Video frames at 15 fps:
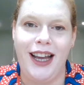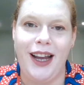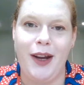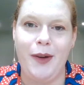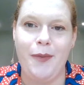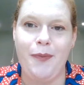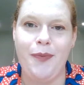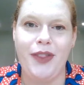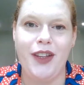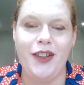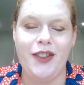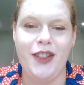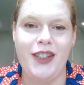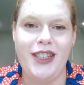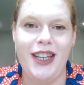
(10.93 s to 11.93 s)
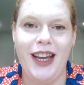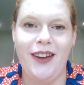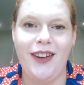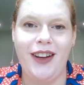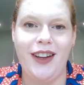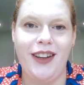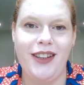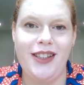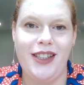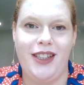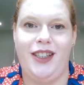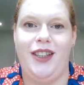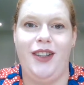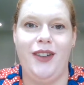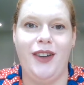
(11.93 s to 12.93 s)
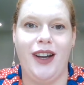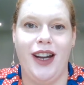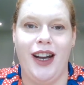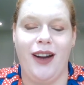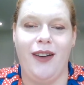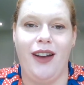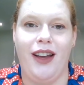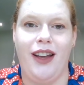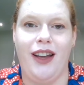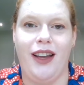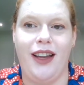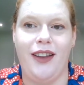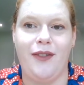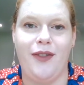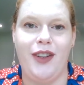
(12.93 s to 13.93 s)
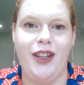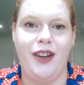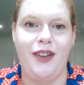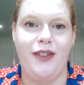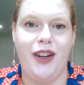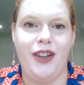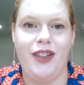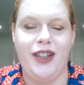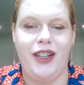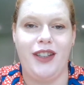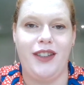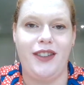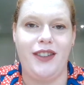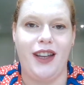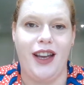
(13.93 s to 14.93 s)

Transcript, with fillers: Um, so today I'm going to continue our video devotions,